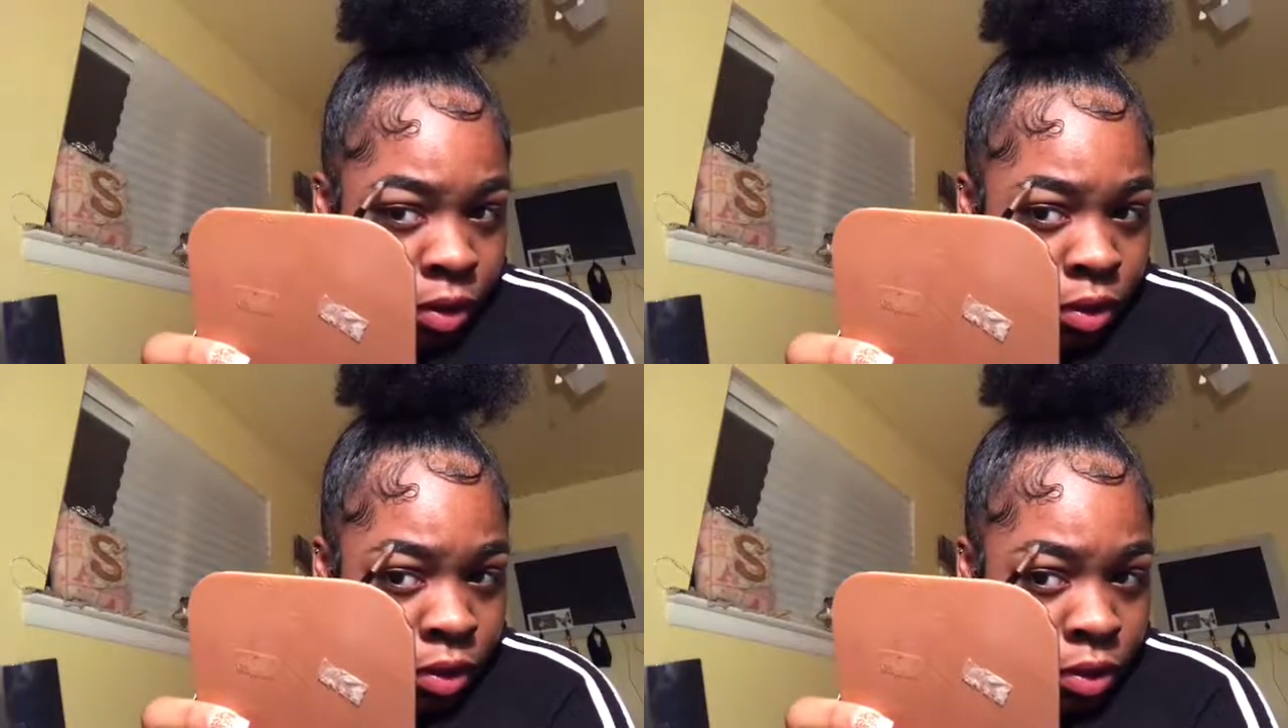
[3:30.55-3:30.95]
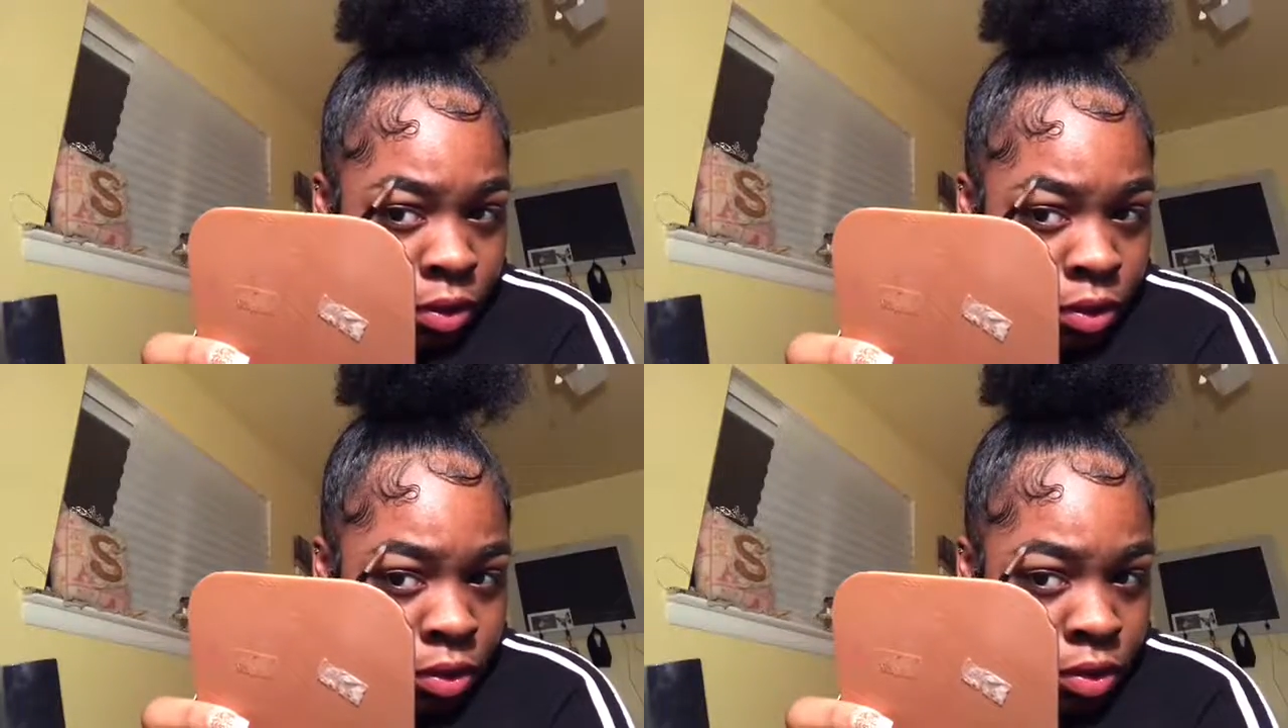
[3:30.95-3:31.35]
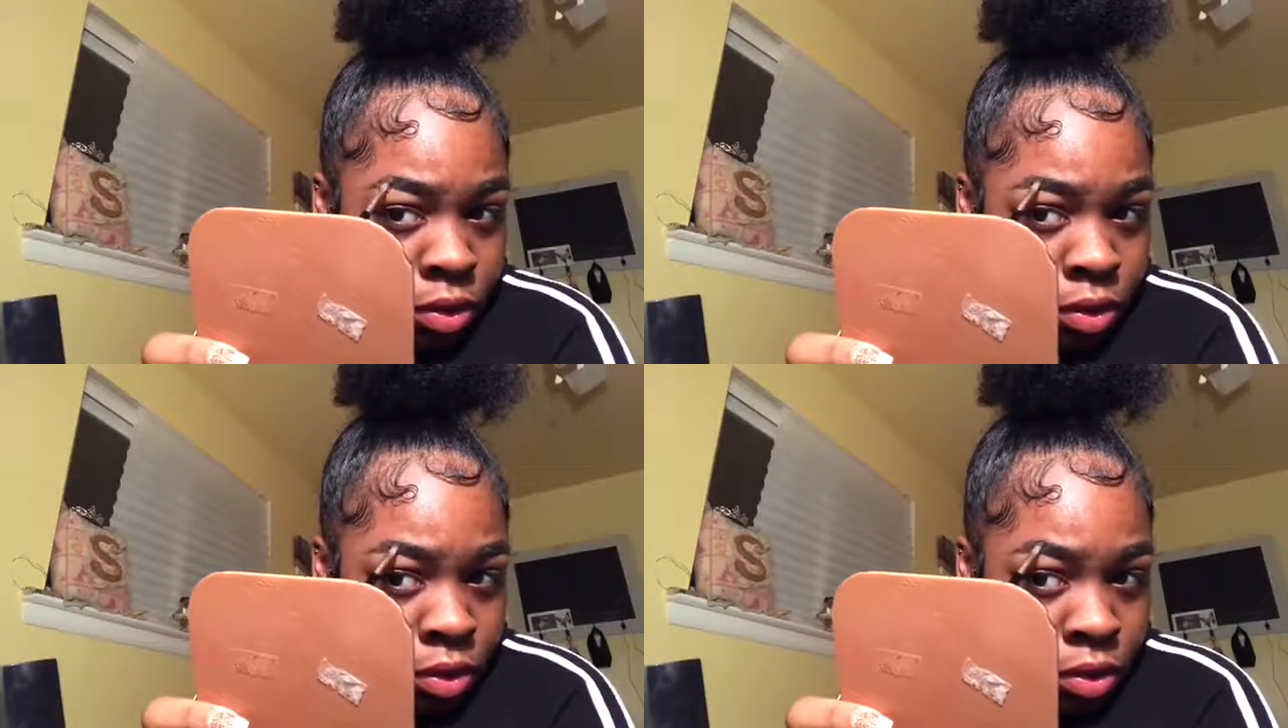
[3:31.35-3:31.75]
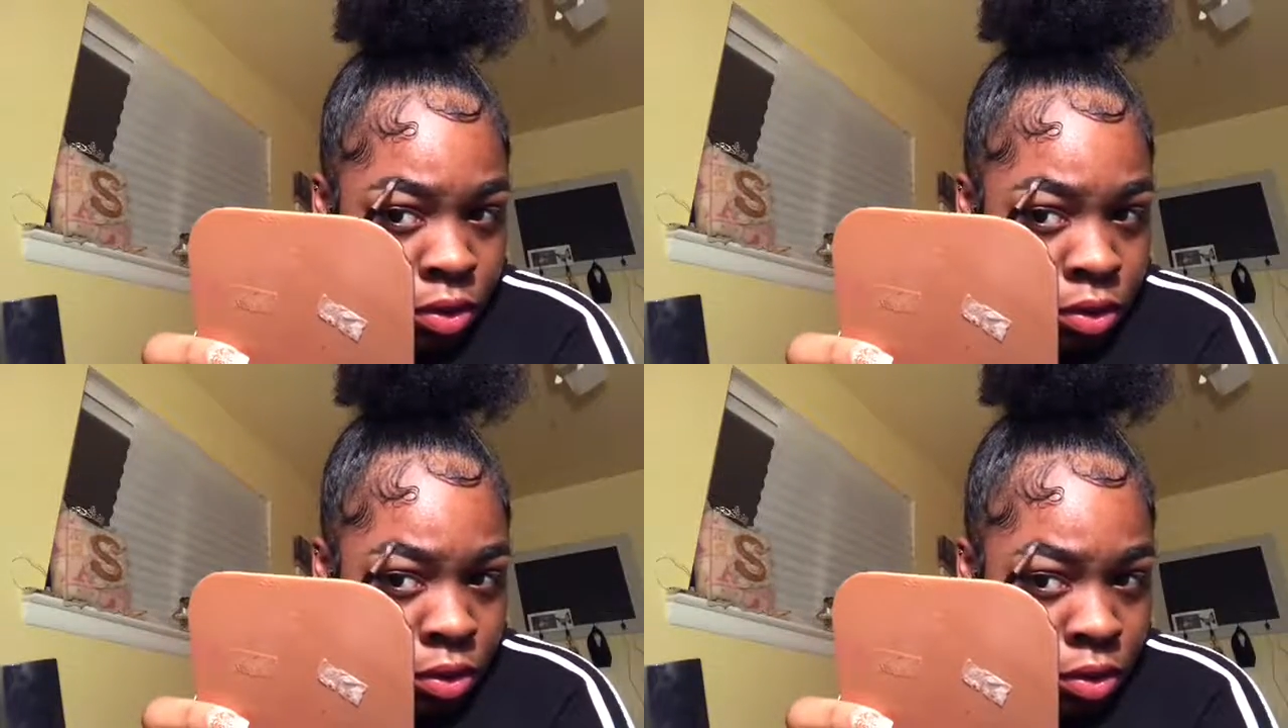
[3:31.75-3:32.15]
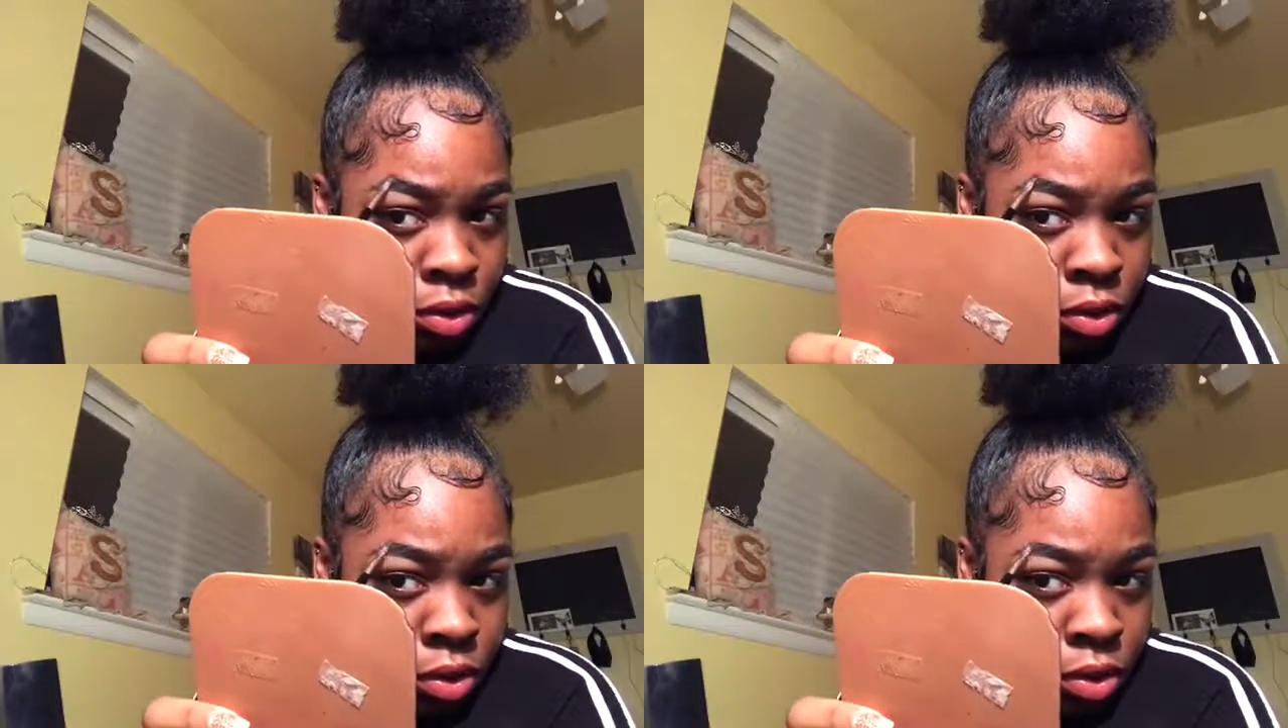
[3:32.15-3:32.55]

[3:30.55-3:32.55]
like them. So